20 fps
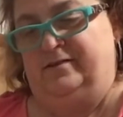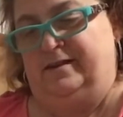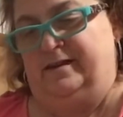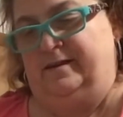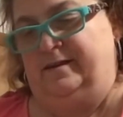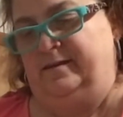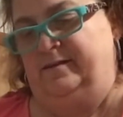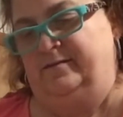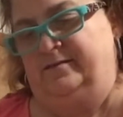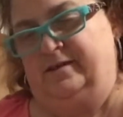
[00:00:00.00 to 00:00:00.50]

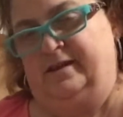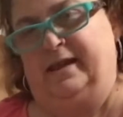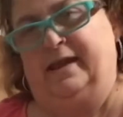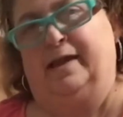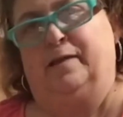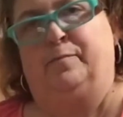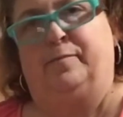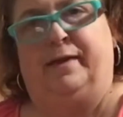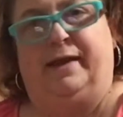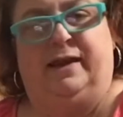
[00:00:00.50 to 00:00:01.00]
Jen,
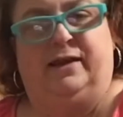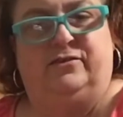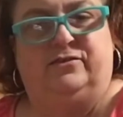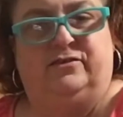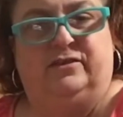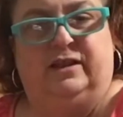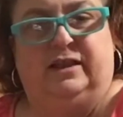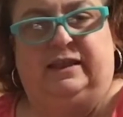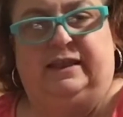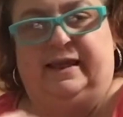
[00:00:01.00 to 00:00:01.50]
Jenny had
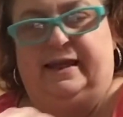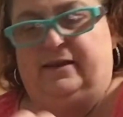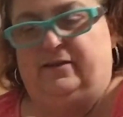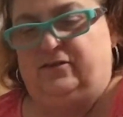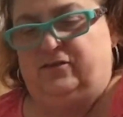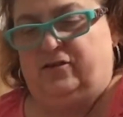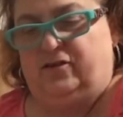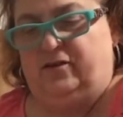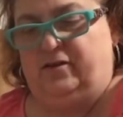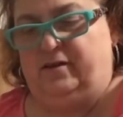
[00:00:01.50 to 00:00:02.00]
pains in her
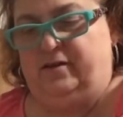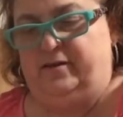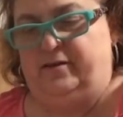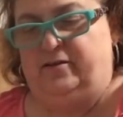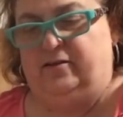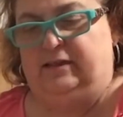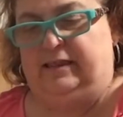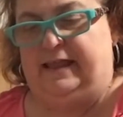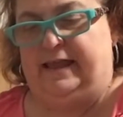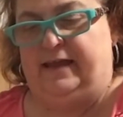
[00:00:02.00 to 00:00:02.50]
legs her,
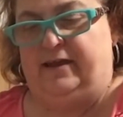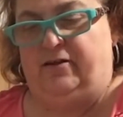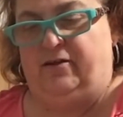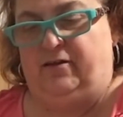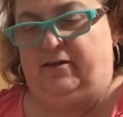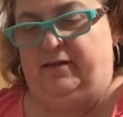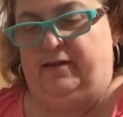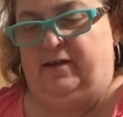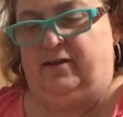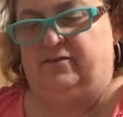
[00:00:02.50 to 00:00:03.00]
in her leg
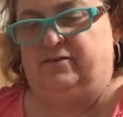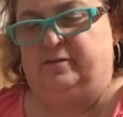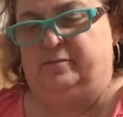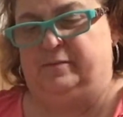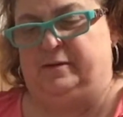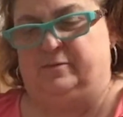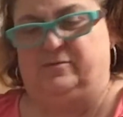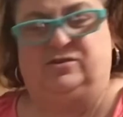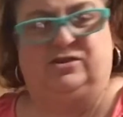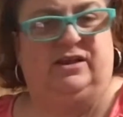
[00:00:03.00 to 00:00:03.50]
earlier.
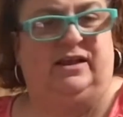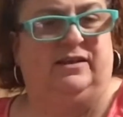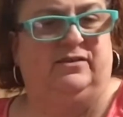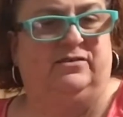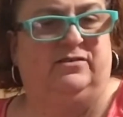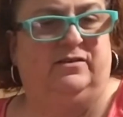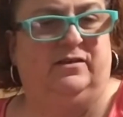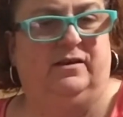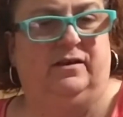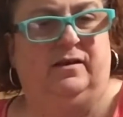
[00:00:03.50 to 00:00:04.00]
Sometimes she
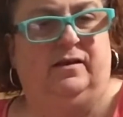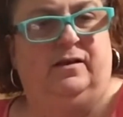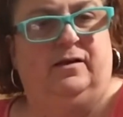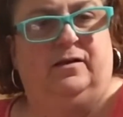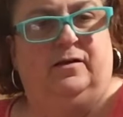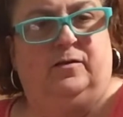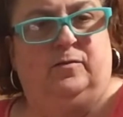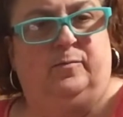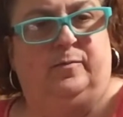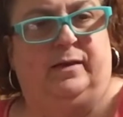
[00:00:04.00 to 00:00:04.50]
gets
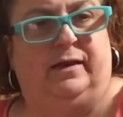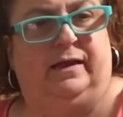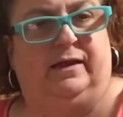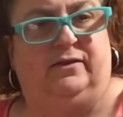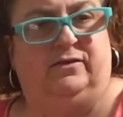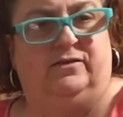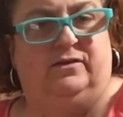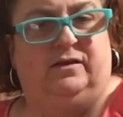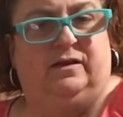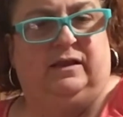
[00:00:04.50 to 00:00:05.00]

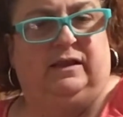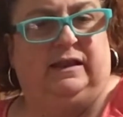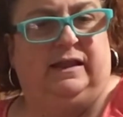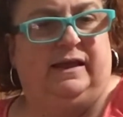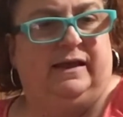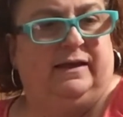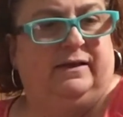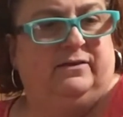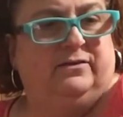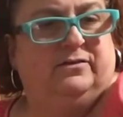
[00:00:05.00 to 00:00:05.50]
pains in her
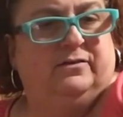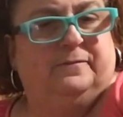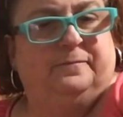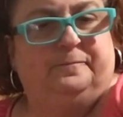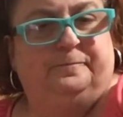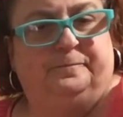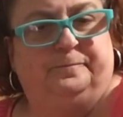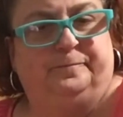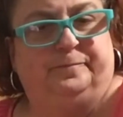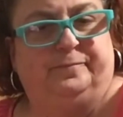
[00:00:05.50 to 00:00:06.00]
legs
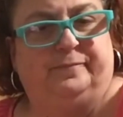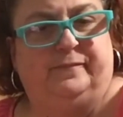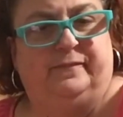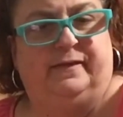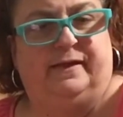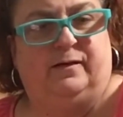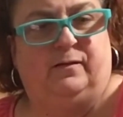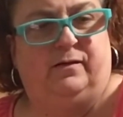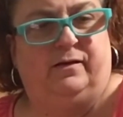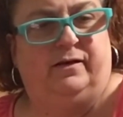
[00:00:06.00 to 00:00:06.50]

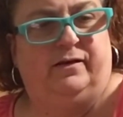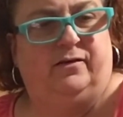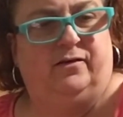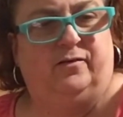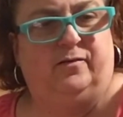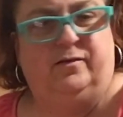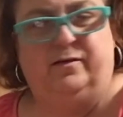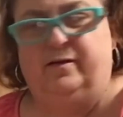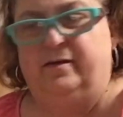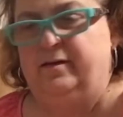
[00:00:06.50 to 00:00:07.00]
and that in
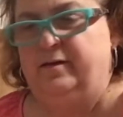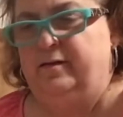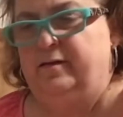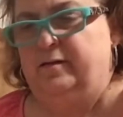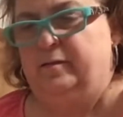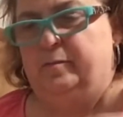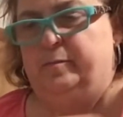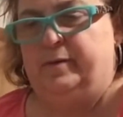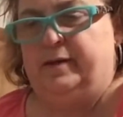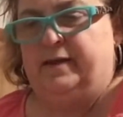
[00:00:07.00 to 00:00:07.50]
her
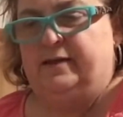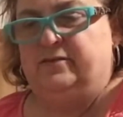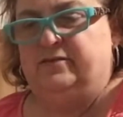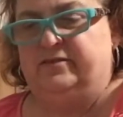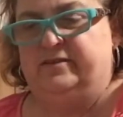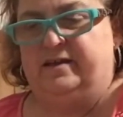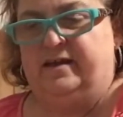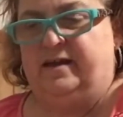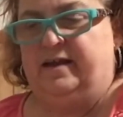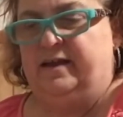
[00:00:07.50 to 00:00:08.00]

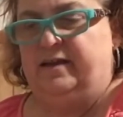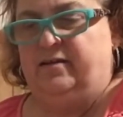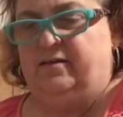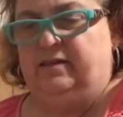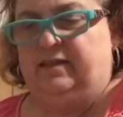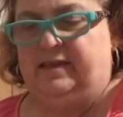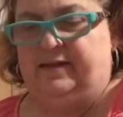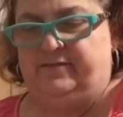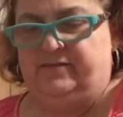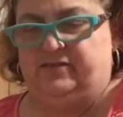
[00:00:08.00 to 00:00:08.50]
bad side,
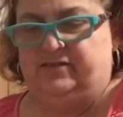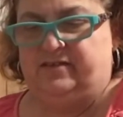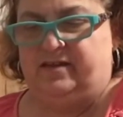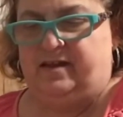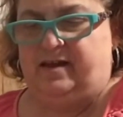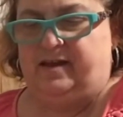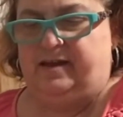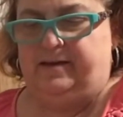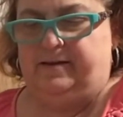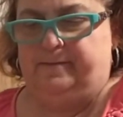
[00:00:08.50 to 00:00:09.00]
her left
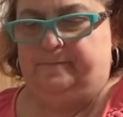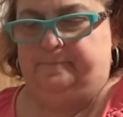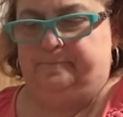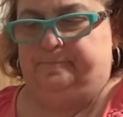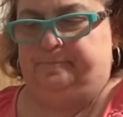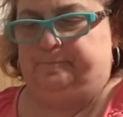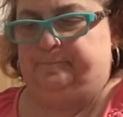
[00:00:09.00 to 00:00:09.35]
side.